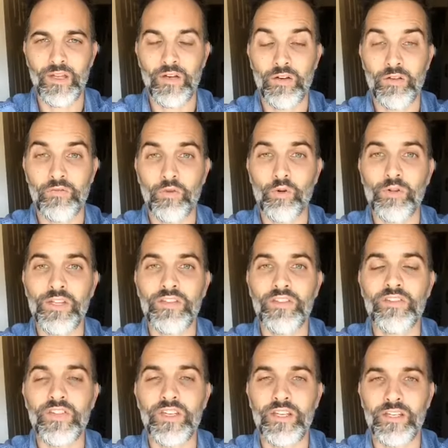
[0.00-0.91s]
fully
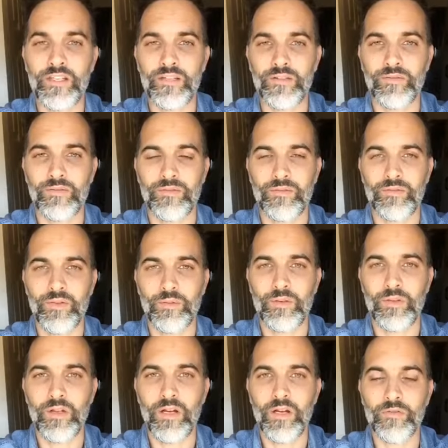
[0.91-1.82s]
seen. What
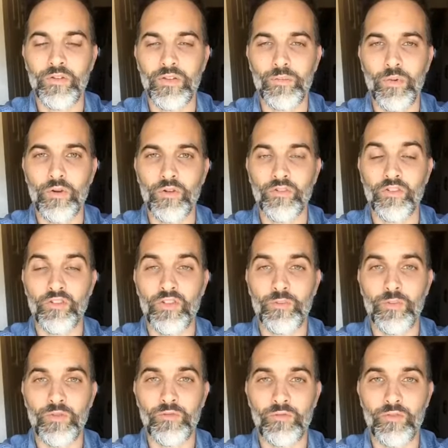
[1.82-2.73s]
we long for the most is to
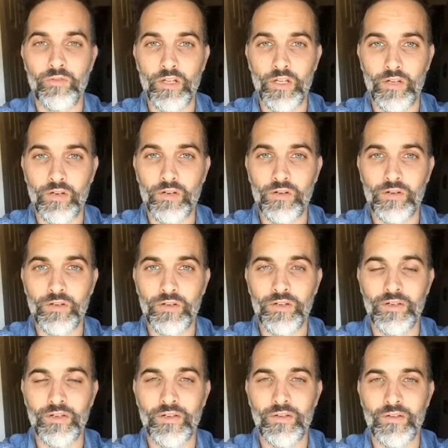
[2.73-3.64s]
be fully heard.
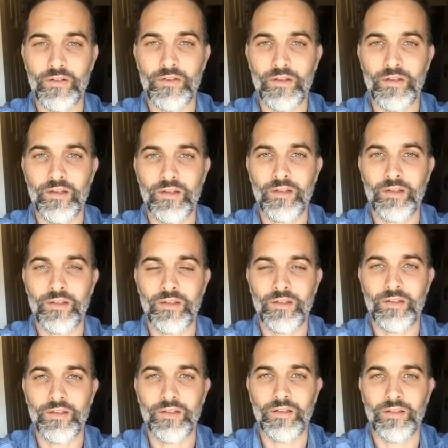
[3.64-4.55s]

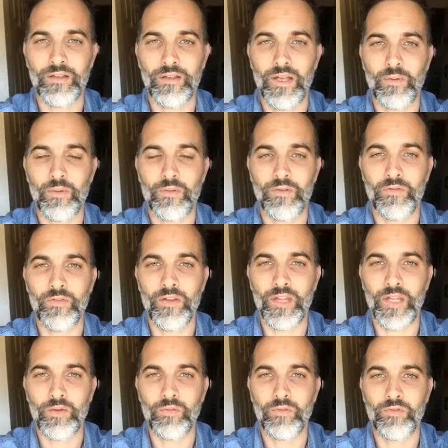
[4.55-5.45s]
And when we feel
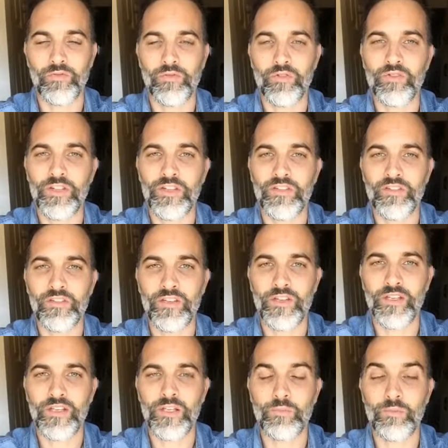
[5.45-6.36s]
like we're fully
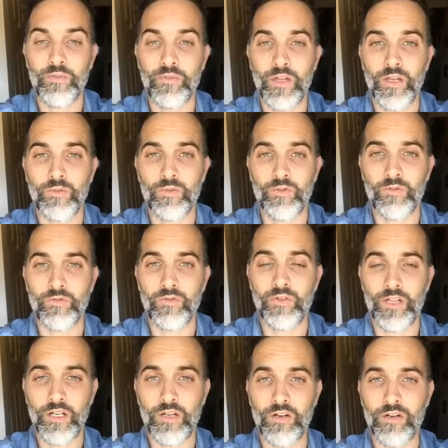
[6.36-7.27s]
seen and we feel like we're
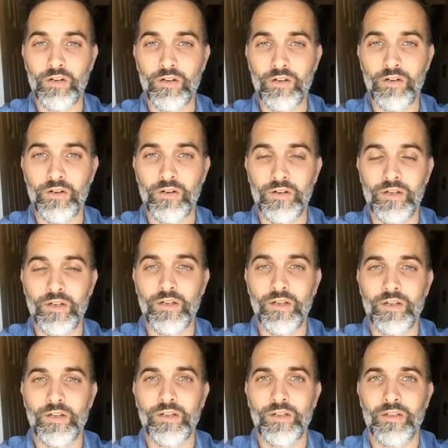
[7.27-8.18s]
fully heard,
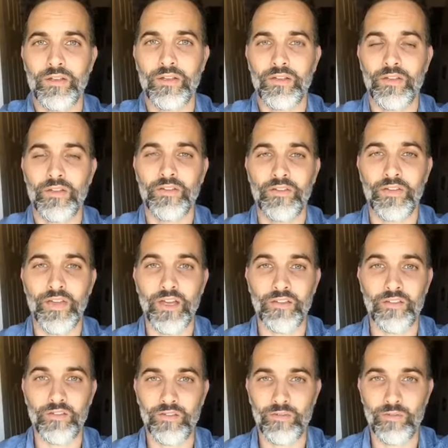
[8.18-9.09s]
this is the
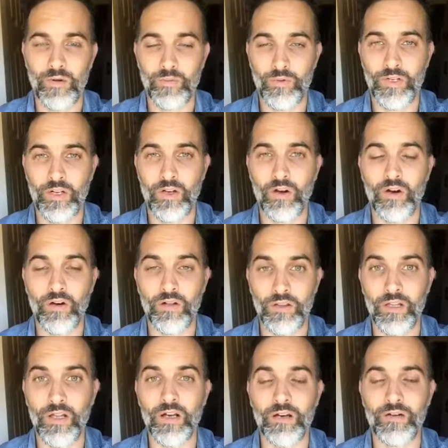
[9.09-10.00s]
essence of what we call
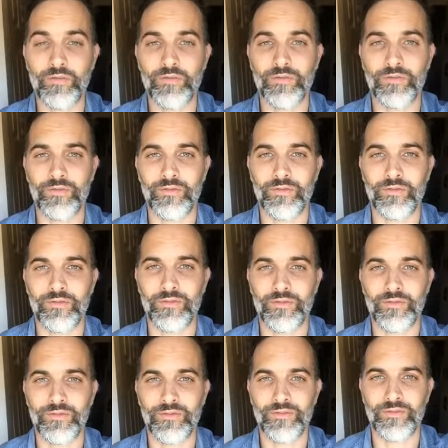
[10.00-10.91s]
love
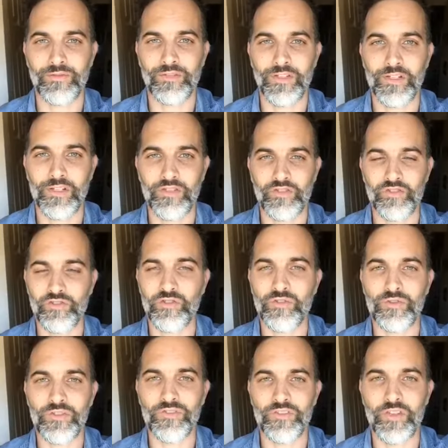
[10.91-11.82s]
in its
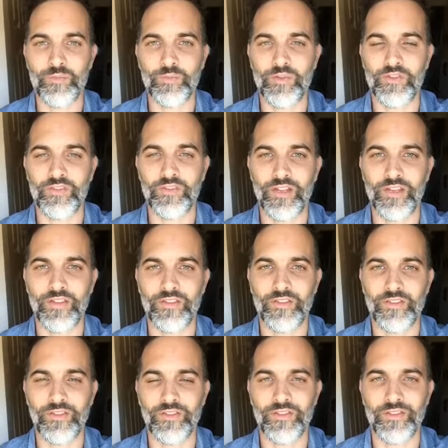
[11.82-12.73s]
truest, deepest
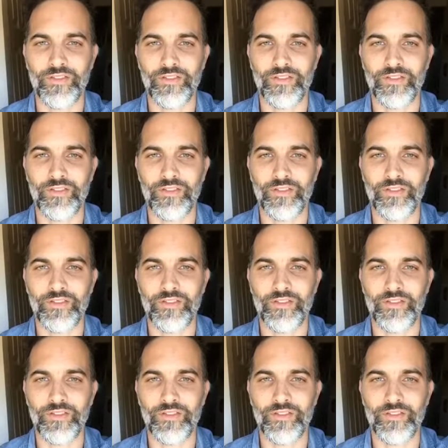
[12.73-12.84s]
sense.